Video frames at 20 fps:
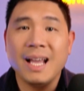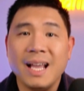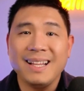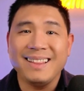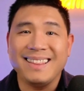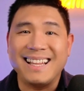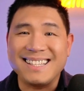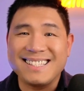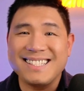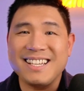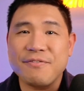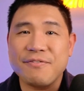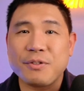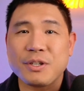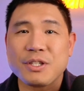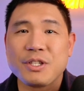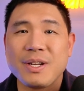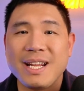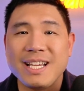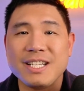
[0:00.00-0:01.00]
That's it for
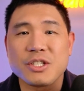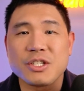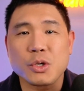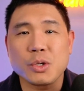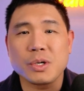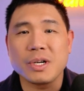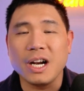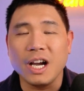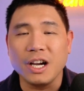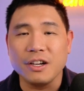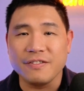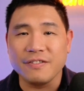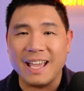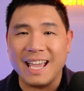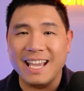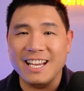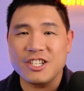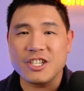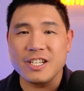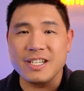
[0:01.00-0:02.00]
today's tour of
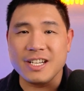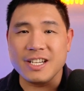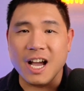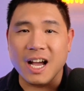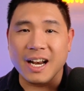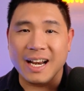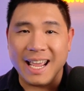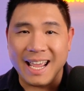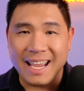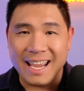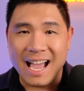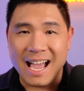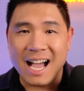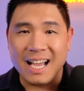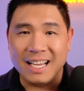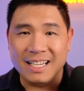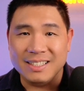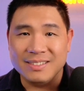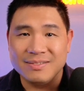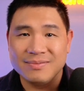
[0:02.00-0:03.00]

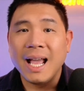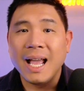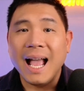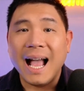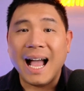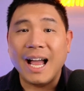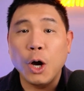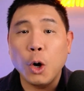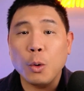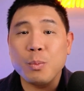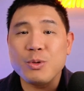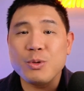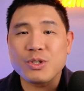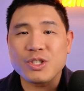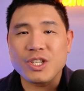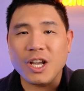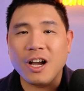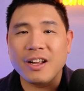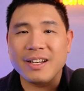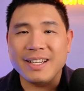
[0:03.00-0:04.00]
agent.ai. I hope you
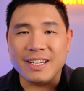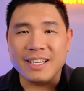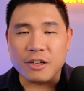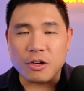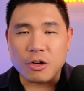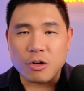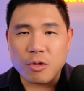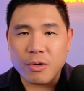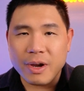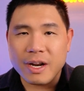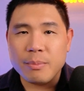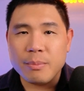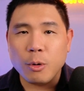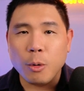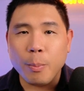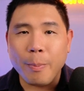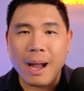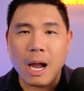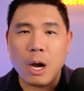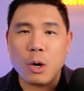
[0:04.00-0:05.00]
saw the incredible
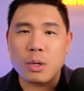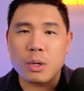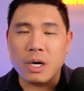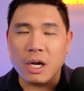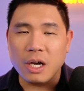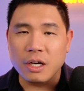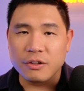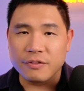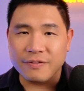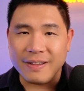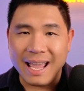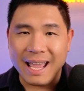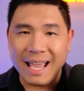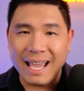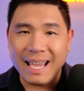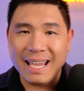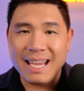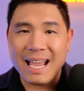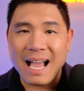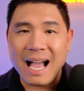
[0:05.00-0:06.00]
power of
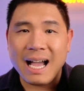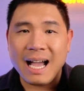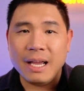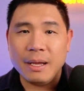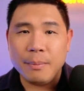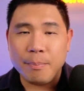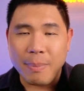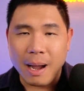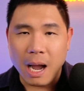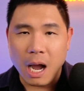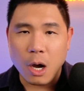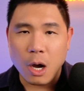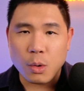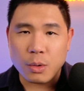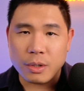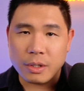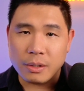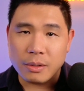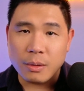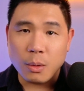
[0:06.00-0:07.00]
AI
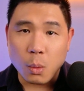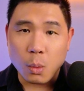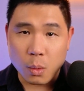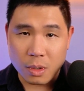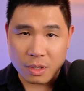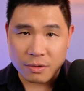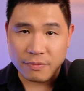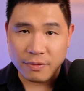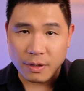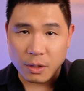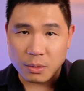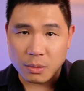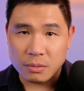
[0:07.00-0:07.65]
power workflow.